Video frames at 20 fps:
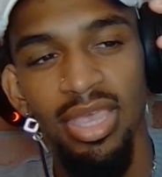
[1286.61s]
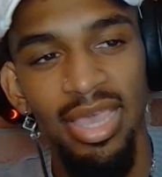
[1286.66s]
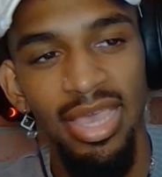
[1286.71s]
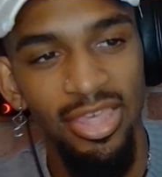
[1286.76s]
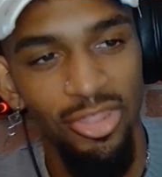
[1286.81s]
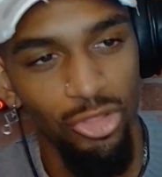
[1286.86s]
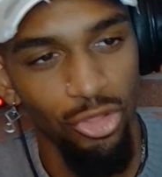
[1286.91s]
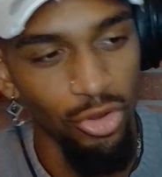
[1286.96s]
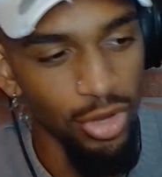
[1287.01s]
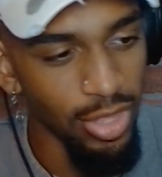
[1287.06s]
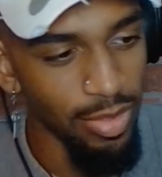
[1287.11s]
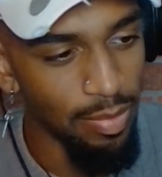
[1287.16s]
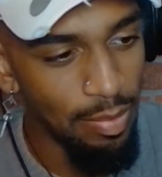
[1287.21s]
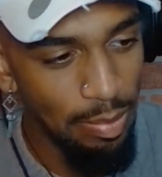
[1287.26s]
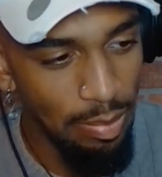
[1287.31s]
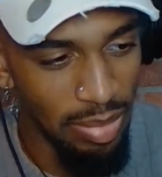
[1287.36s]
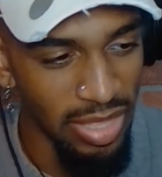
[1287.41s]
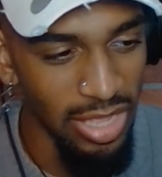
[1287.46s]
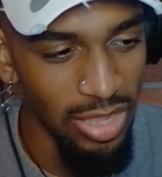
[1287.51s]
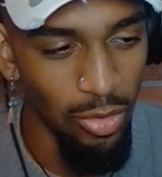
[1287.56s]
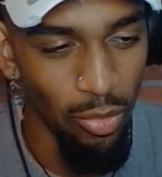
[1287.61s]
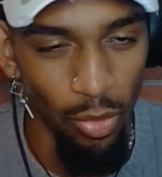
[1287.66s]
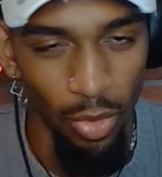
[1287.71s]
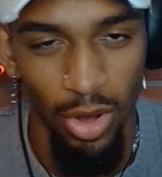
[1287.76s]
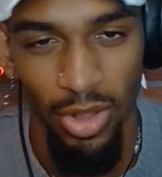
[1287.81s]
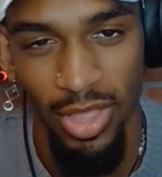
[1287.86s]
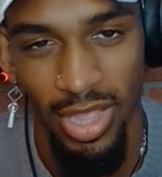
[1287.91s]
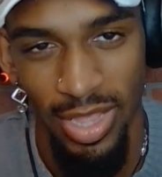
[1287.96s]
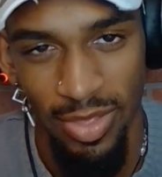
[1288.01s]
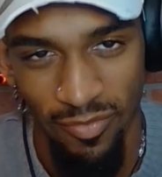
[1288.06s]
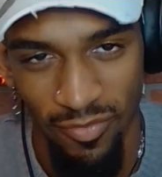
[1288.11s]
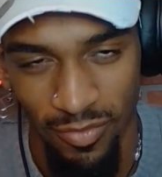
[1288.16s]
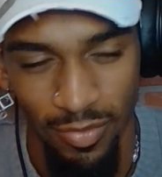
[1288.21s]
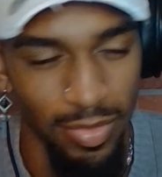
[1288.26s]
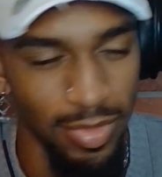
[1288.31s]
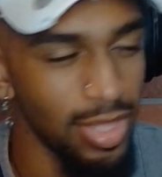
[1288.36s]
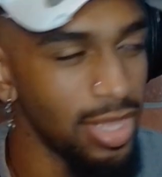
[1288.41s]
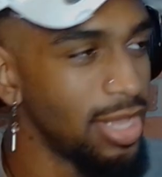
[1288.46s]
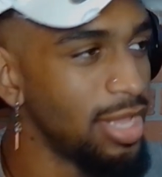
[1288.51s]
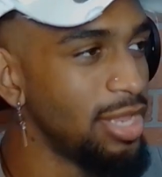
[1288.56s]
it shouldn't be work, like,
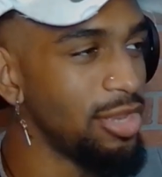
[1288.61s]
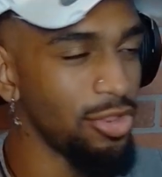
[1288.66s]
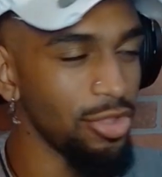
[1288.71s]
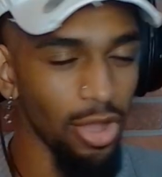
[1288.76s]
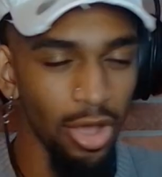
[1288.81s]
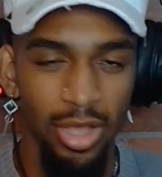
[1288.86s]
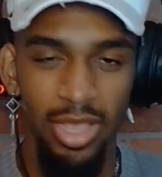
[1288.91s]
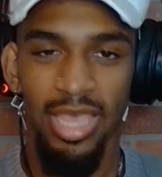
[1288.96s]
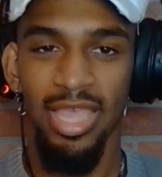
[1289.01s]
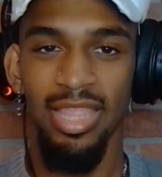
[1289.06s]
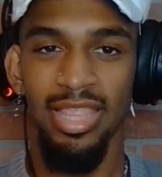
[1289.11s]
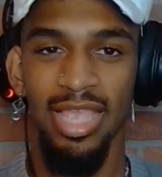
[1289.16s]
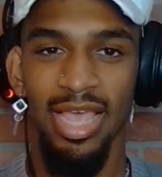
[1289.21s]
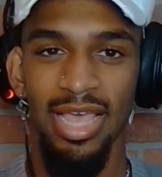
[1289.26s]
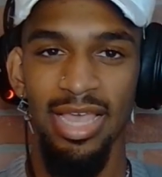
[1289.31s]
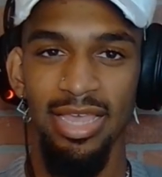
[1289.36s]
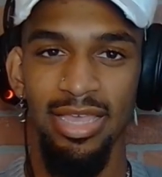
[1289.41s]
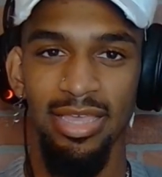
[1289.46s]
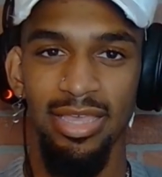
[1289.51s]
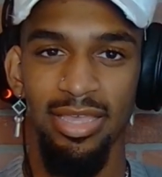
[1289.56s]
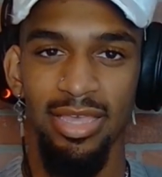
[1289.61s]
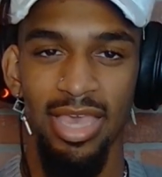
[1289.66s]
do y'all get that?